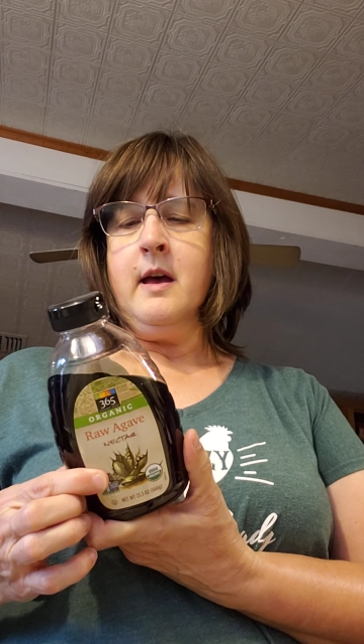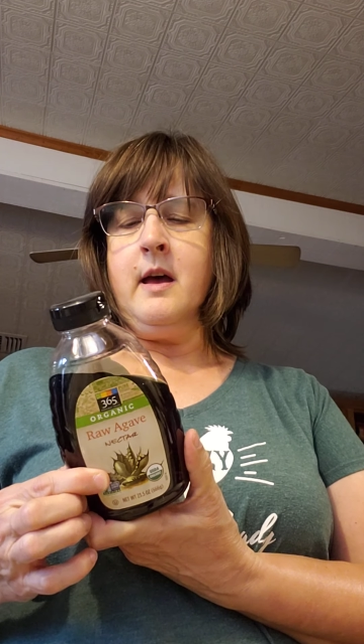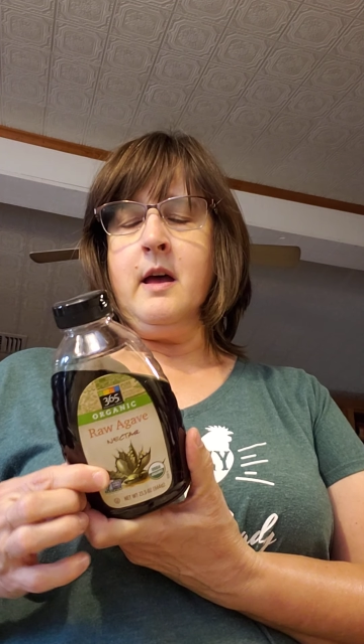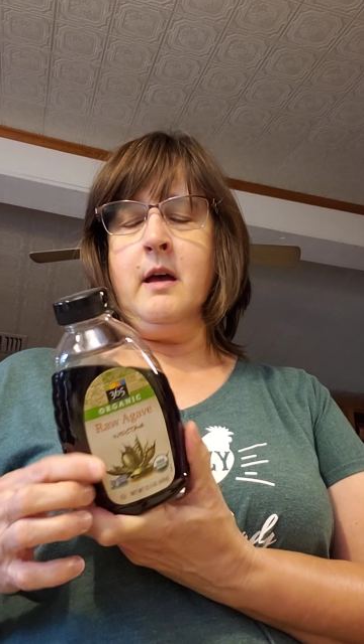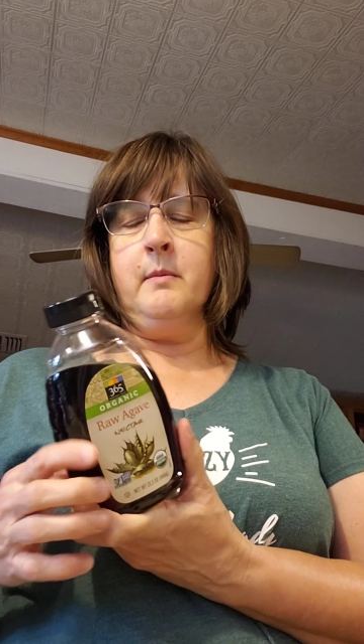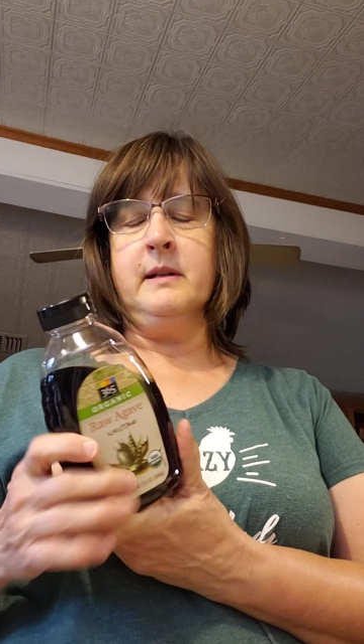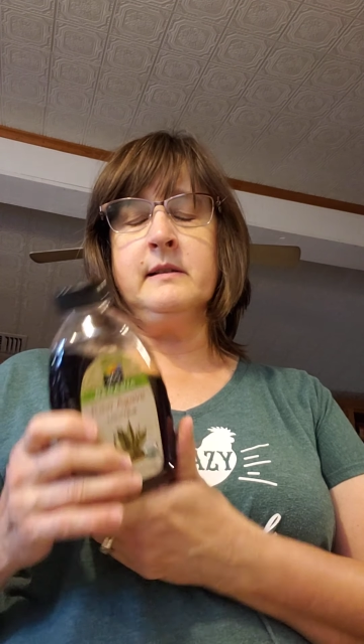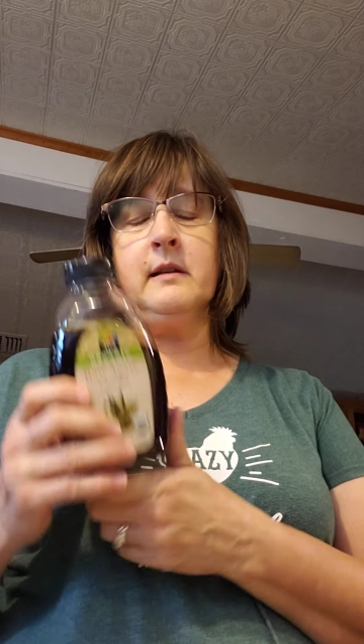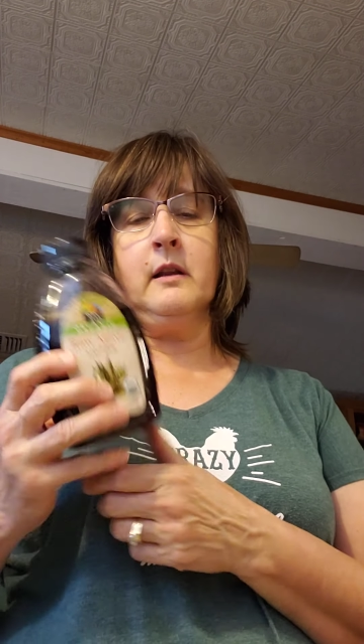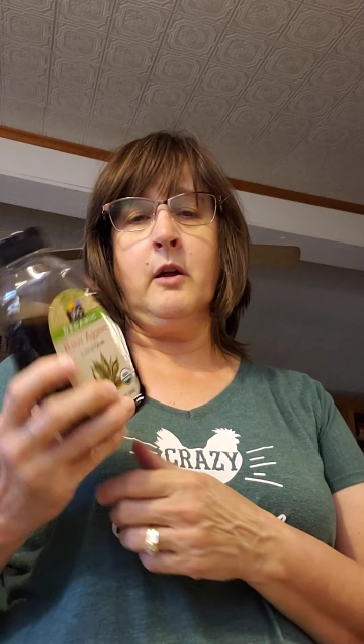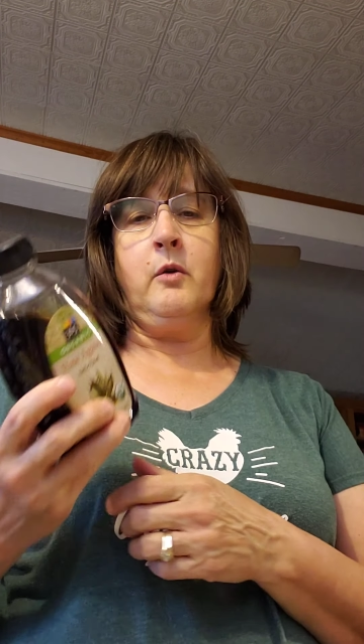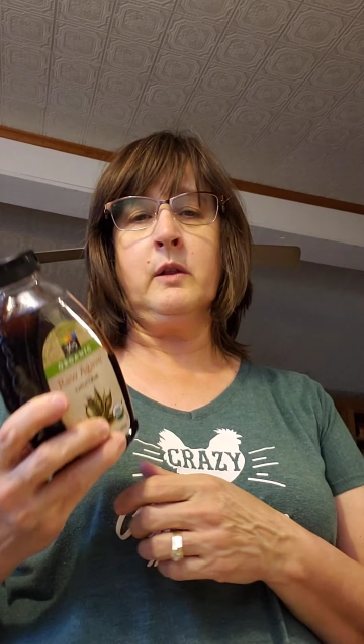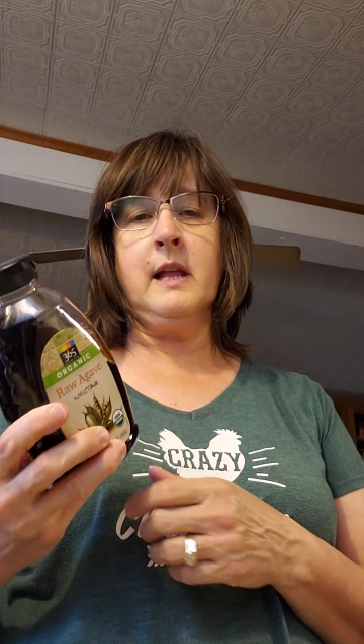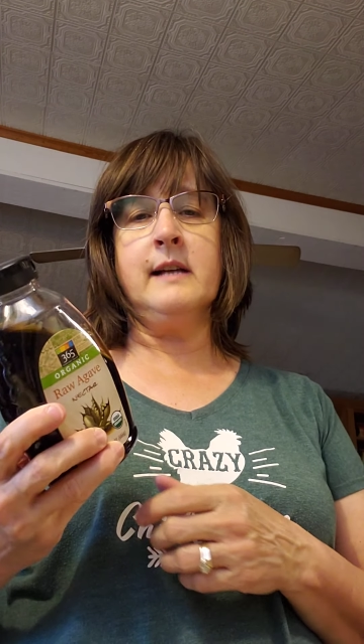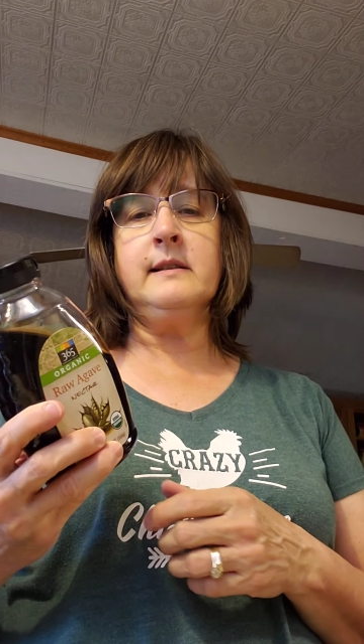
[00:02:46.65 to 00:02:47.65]
Um, it's a
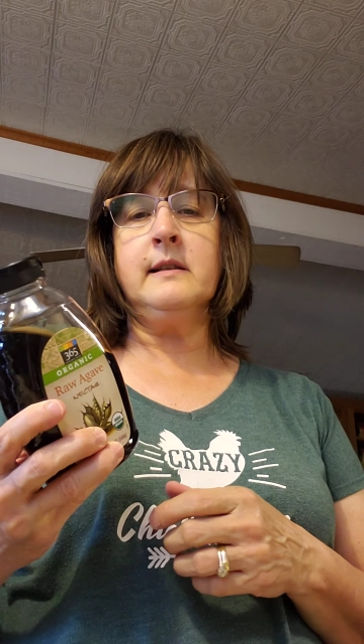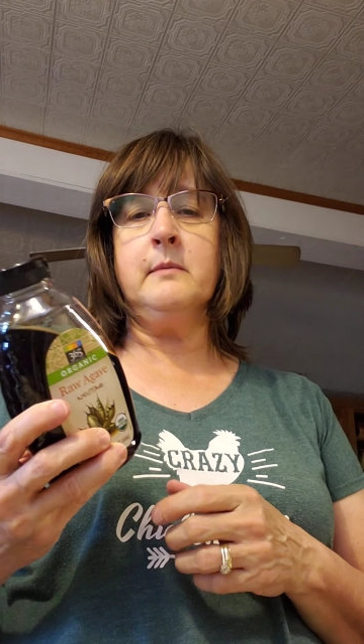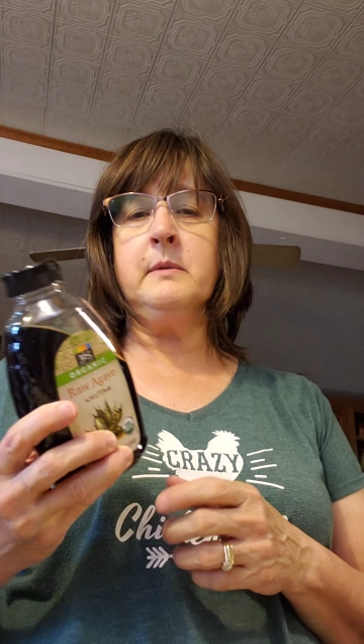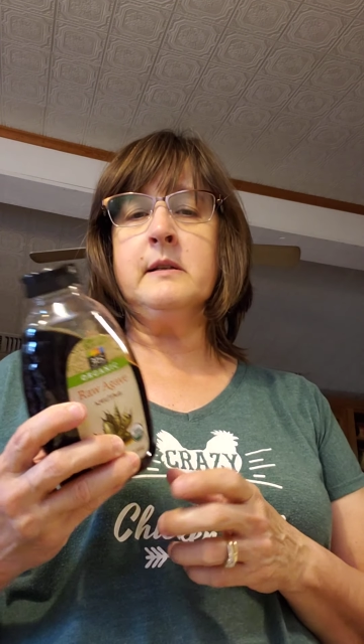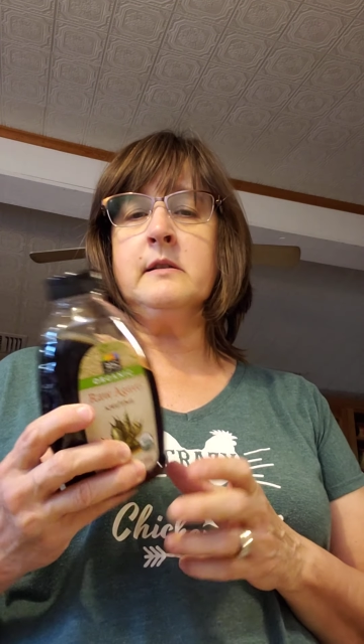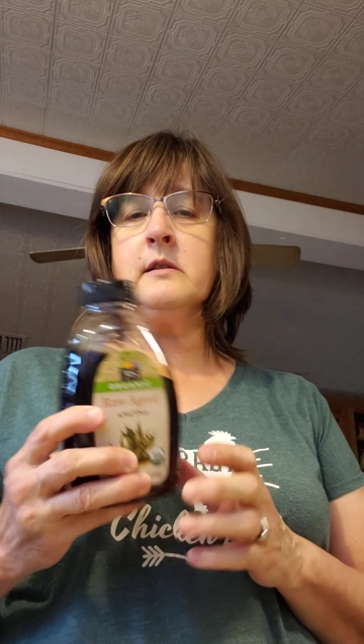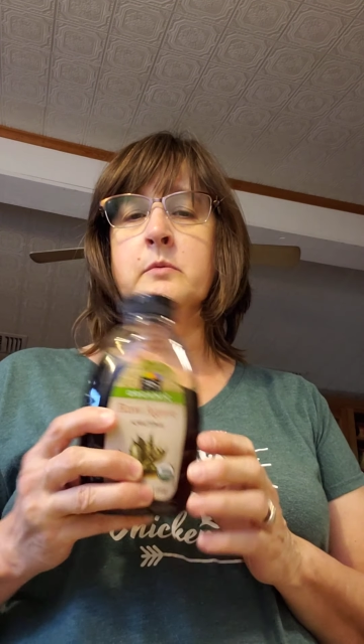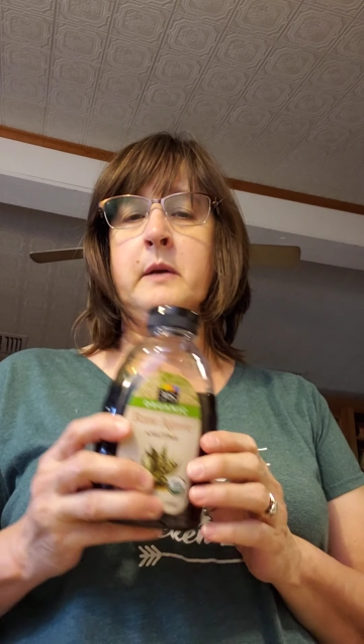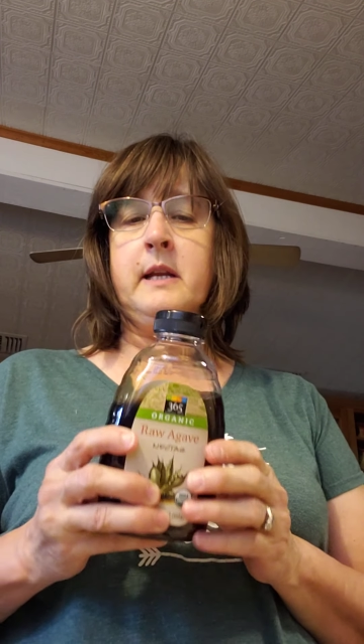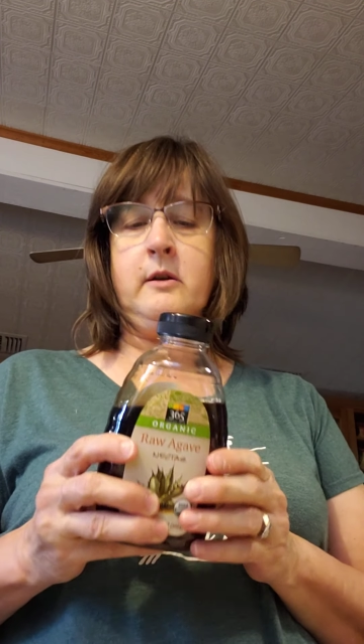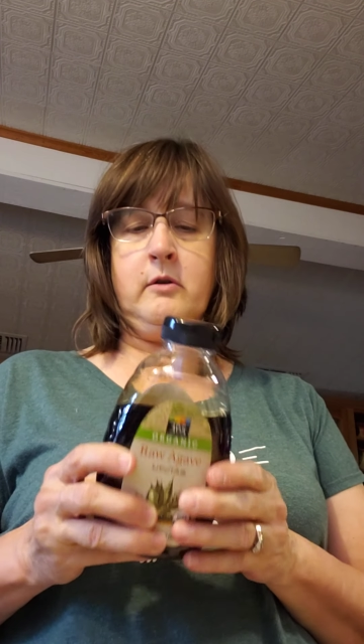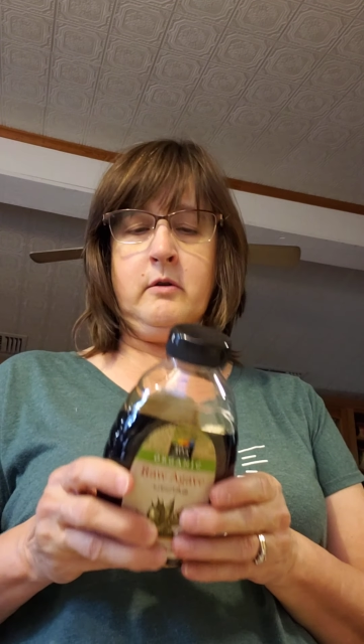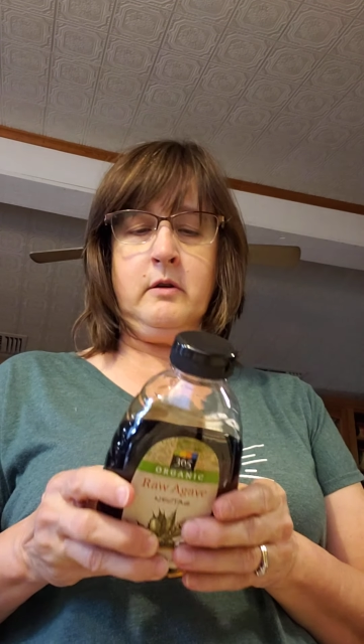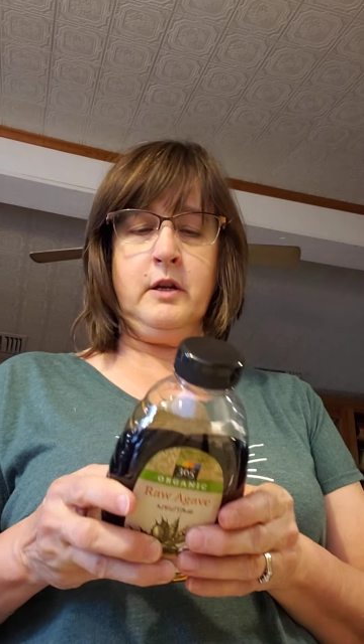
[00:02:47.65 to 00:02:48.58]
low glycemic sweetener.